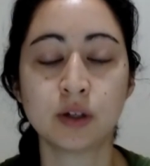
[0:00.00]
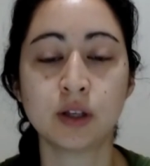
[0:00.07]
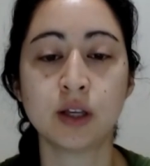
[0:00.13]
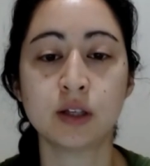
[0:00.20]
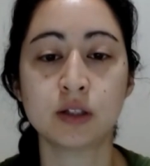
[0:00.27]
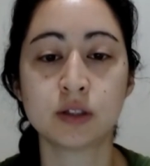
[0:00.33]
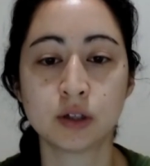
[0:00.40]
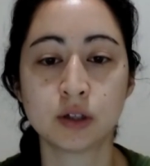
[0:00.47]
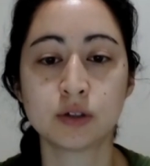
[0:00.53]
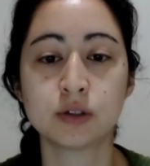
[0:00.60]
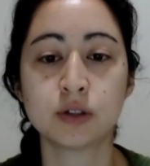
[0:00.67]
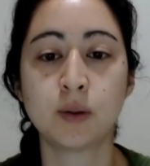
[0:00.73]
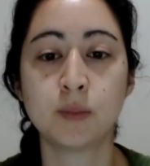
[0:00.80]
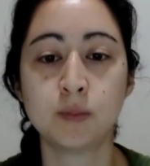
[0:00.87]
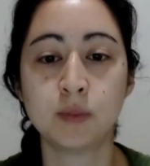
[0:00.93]
He turned
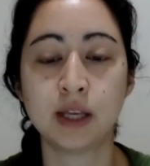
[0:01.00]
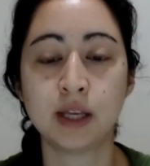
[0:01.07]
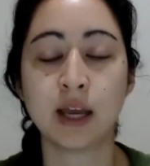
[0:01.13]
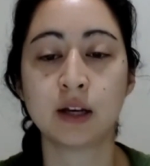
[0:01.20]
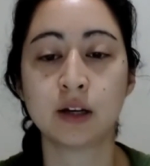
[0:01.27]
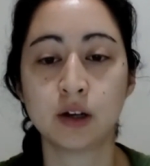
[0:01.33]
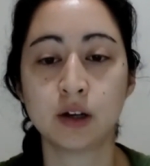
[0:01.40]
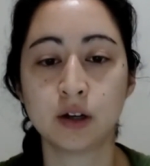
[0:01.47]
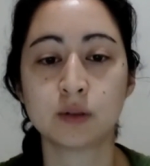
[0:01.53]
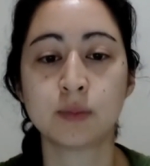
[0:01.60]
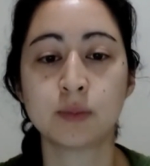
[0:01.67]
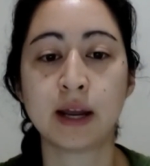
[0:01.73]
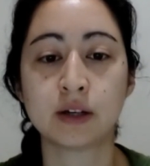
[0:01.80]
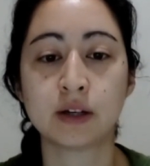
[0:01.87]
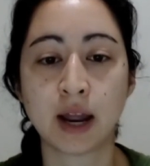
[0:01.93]
to me and heard
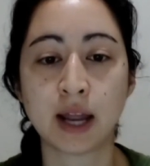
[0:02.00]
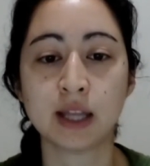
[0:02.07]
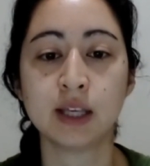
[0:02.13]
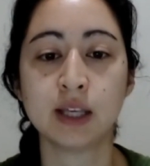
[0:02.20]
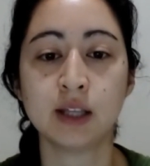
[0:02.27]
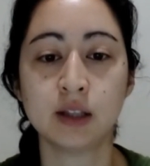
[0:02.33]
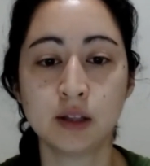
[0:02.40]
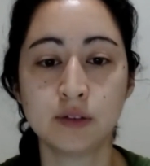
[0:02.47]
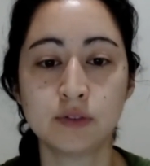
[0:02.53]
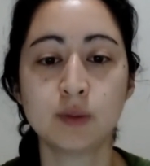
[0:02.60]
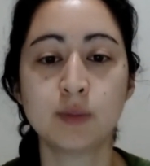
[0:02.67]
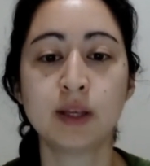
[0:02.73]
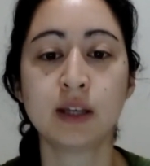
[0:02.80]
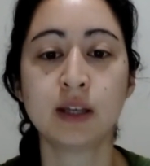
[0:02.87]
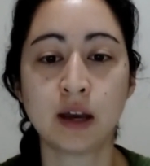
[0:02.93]
my cry. He lifted
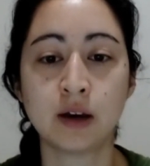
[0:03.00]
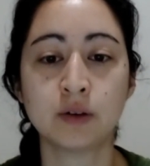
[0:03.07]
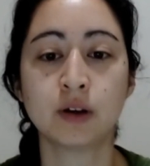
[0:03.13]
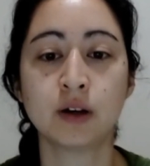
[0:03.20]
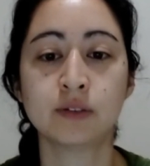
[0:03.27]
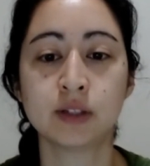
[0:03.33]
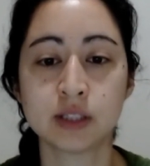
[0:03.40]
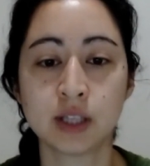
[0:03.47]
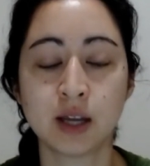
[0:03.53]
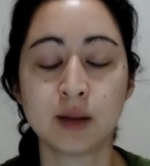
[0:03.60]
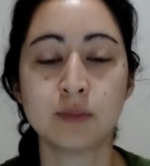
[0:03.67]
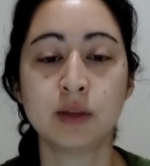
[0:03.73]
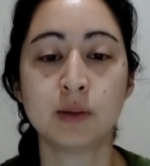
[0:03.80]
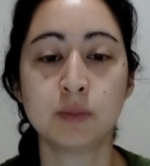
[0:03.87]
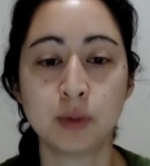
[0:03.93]
me out of the
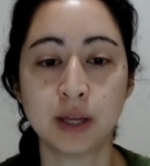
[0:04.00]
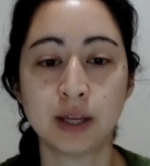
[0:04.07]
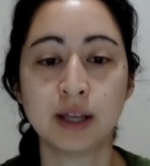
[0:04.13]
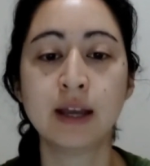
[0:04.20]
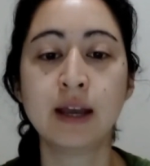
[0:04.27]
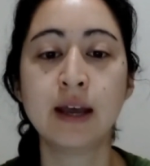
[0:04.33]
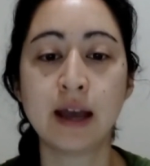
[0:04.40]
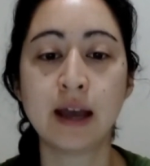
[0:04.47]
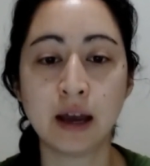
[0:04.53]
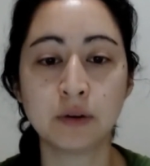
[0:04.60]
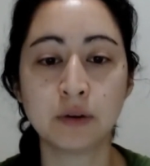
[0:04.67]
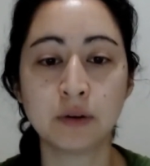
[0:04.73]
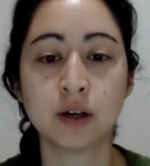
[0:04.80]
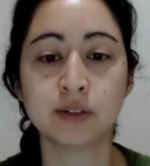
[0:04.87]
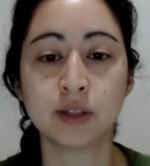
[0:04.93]
slimy pit,
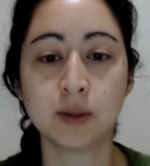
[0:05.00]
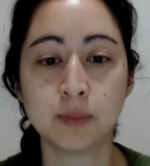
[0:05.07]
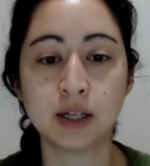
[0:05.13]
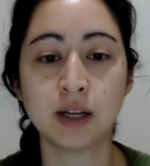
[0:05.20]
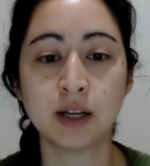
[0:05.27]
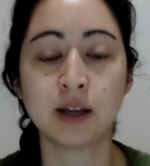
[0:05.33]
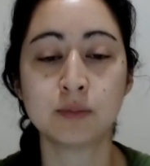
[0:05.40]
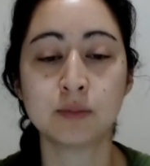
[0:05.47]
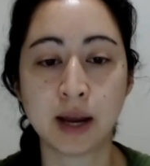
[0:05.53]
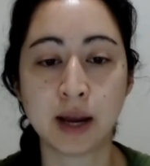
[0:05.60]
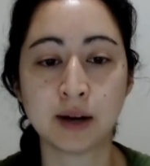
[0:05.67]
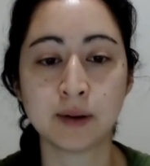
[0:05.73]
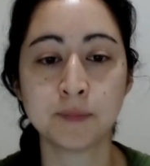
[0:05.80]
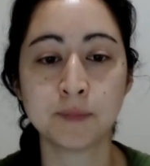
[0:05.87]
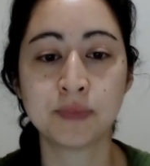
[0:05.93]
out of the mud and
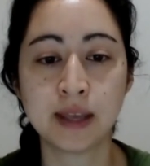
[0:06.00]
mire.